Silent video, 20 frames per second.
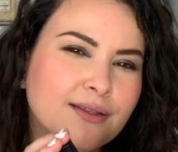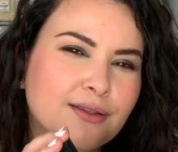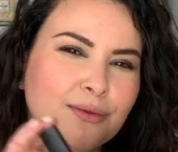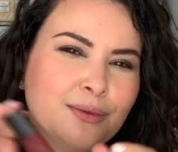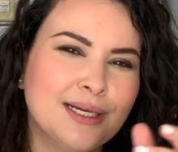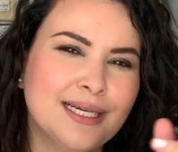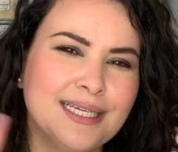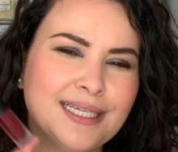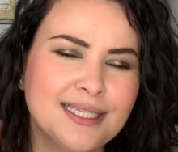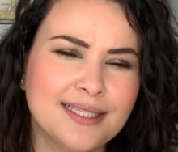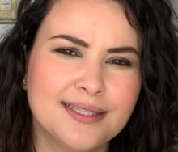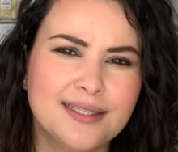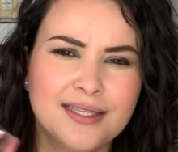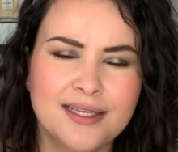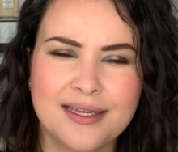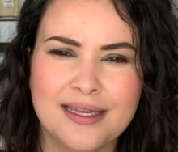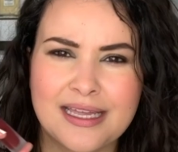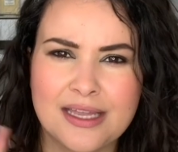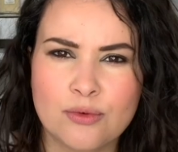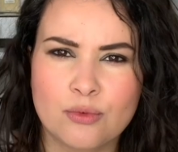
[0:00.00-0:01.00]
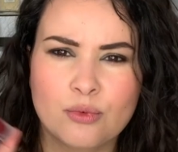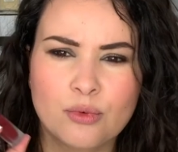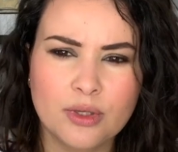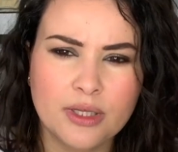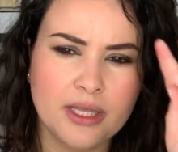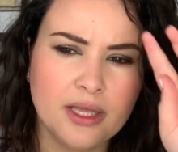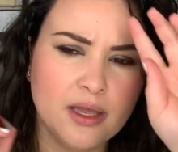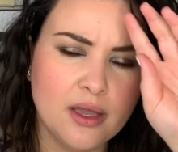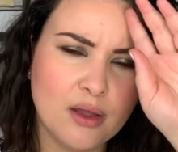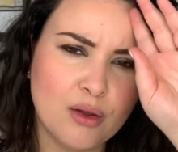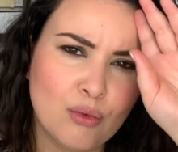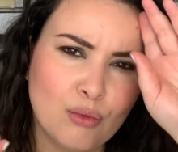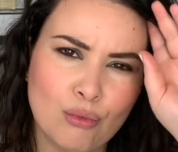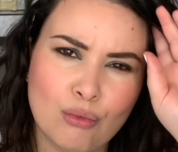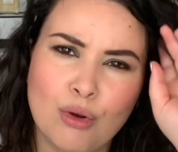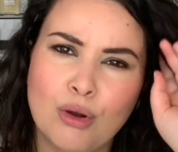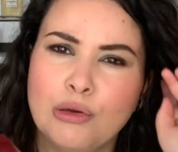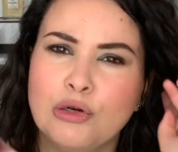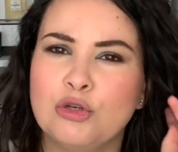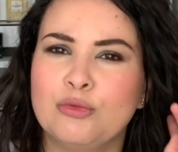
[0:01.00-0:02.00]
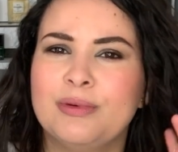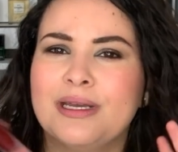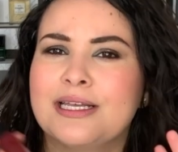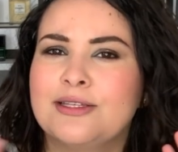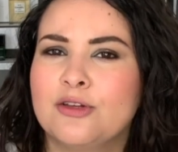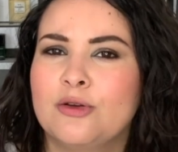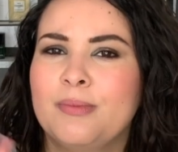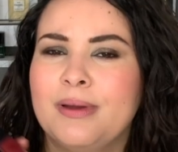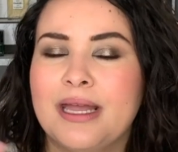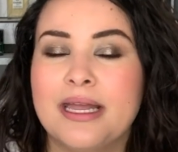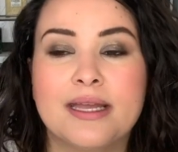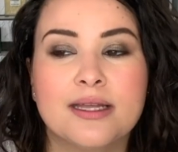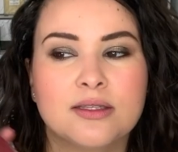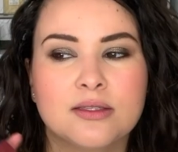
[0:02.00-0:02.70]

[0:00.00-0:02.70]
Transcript: Otherwise, it really won't be as opaque.